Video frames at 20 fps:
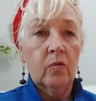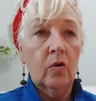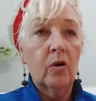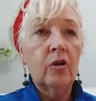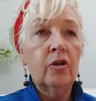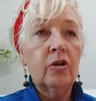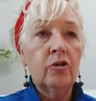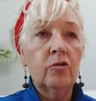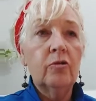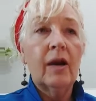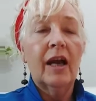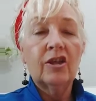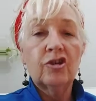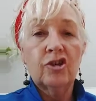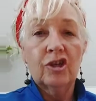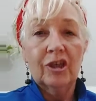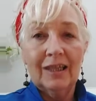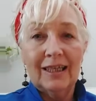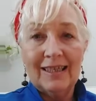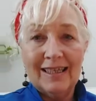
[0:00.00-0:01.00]
what you
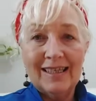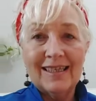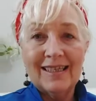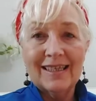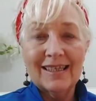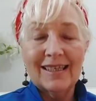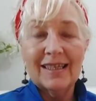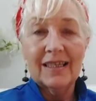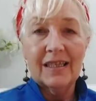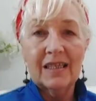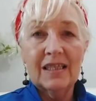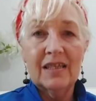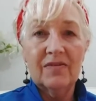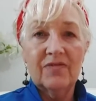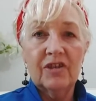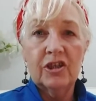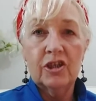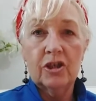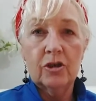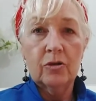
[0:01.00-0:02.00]
actually need as an
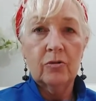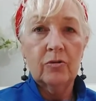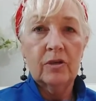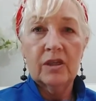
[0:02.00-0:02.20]
individual.